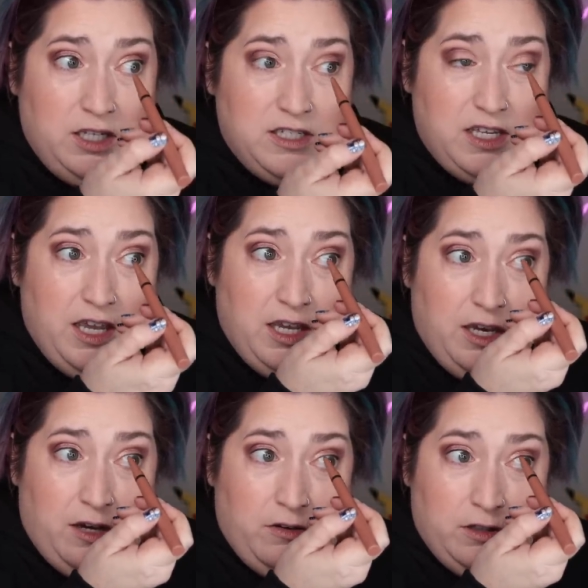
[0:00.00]
to hang
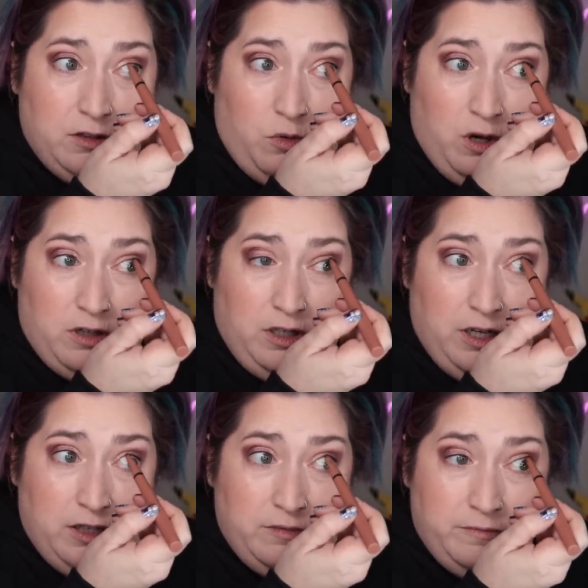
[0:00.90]
out in the
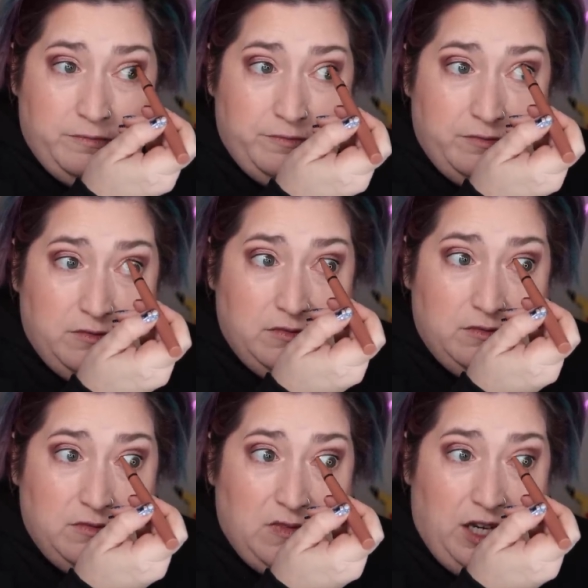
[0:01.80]
waterline?
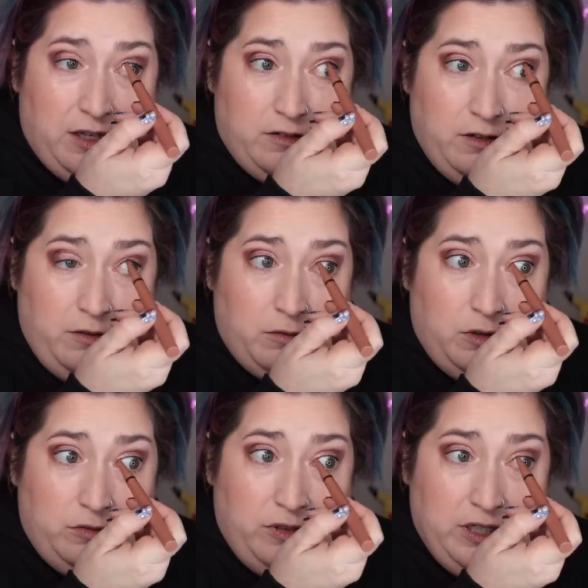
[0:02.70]
I don't know.
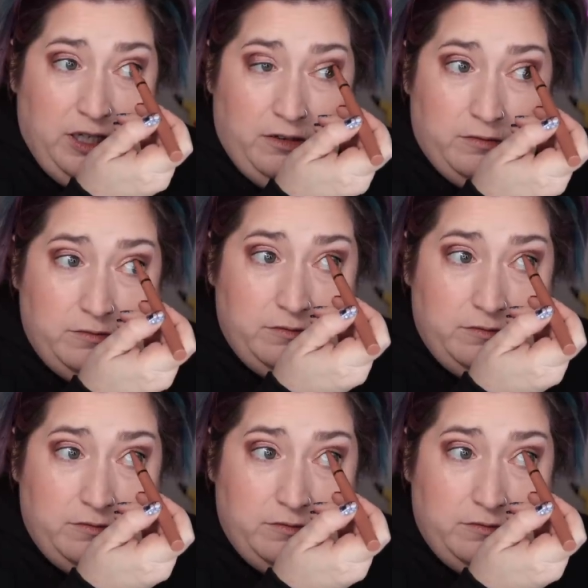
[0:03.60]
We'll find out.